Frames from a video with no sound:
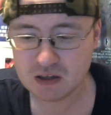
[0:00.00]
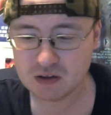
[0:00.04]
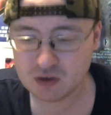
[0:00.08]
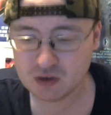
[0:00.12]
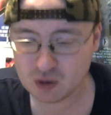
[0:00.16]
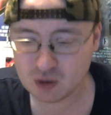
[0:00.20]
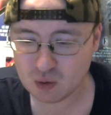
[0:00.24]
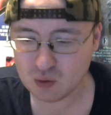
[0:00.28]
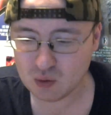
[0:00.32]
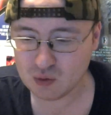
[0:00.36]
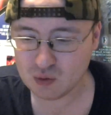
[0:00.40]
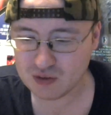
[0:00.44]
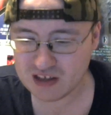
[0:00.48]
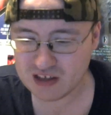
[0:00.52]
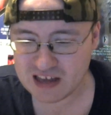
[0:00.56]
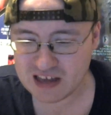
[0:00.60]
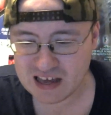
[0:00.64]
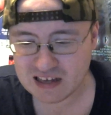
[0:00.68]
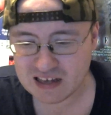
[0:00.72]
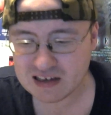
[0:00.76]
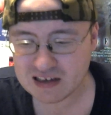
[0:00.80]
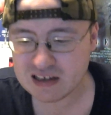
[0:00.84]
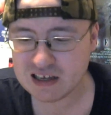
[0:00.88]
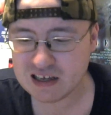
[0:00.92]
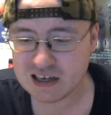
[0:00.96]
So the
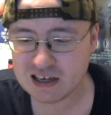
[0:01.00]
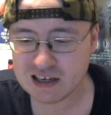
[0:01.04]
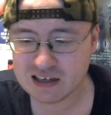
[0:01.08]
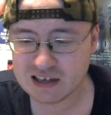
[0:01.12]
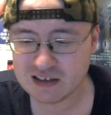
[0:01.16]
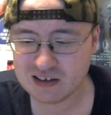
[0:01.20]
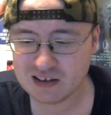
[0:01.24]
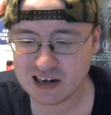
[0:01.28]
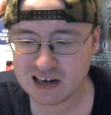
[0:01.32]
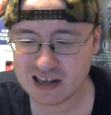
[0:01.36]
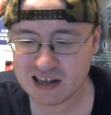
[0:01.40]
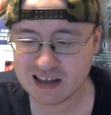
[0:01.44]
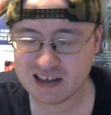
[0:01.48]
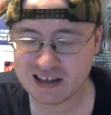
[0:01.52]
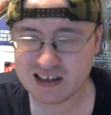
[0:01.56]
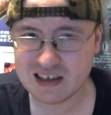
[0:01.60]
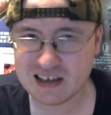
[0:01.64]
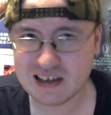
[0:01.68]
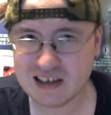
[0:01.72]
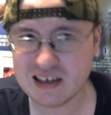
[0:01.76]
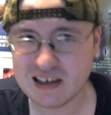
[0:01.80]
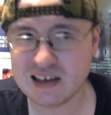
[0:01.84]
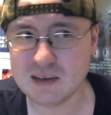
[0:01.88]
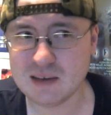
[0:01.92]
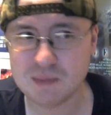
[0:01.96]
ending is kind of
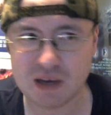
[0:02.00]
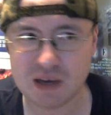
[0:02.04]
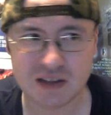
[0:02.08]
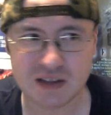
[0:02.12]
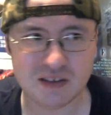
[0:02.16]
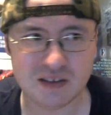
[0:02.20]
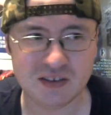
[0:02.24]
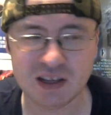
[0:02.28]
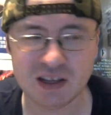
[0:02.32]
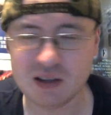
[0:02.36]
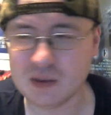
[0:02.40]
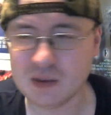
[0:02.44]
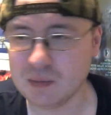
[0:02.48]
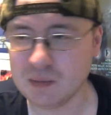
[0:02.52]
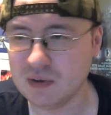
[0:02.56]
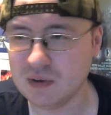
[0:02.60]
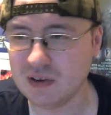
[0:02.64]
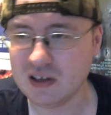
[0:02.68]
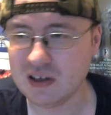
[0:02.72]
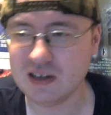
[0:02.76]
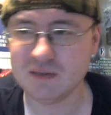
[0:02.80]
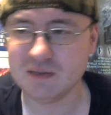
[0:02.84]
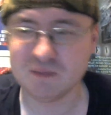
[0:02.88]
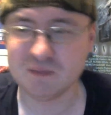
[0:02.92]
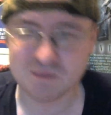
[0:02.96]
like, eh, but at the same time it's
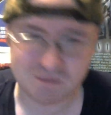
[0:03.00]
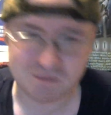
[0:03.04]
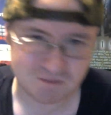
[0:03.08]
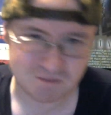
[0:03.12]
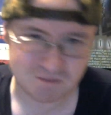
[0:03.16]
like,